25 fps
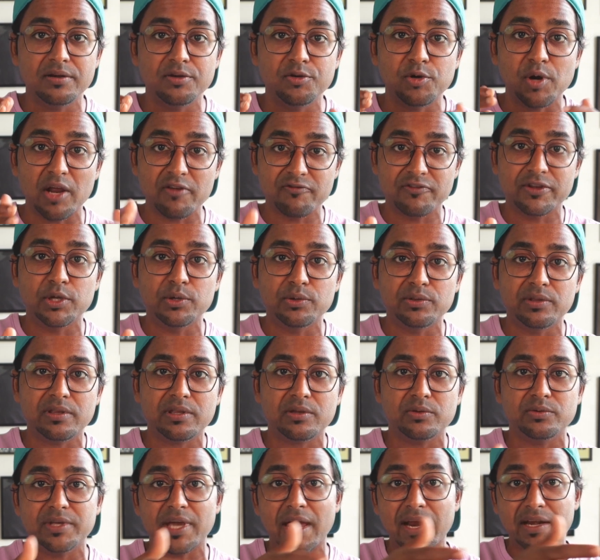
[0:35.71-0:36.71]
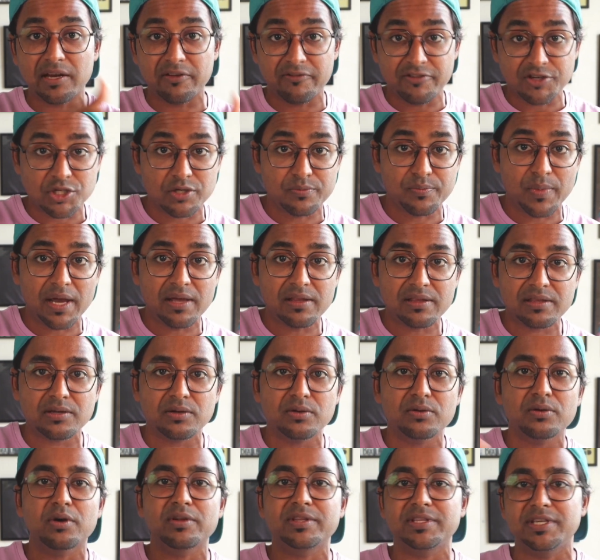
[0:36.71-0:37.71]
driving users to the activation
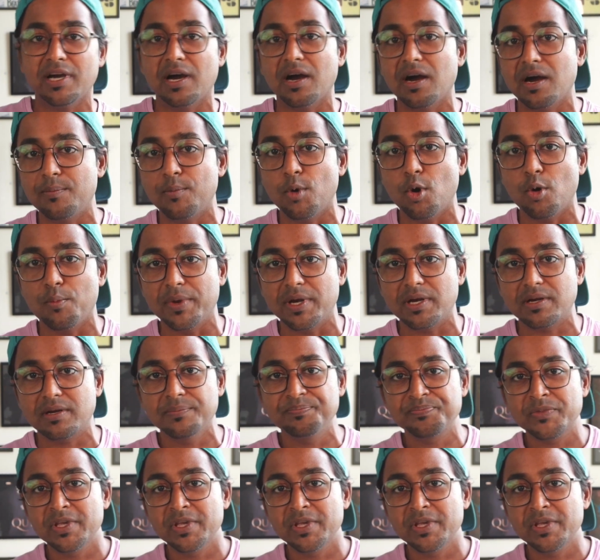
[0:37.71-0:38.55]
milestone or the aha moment.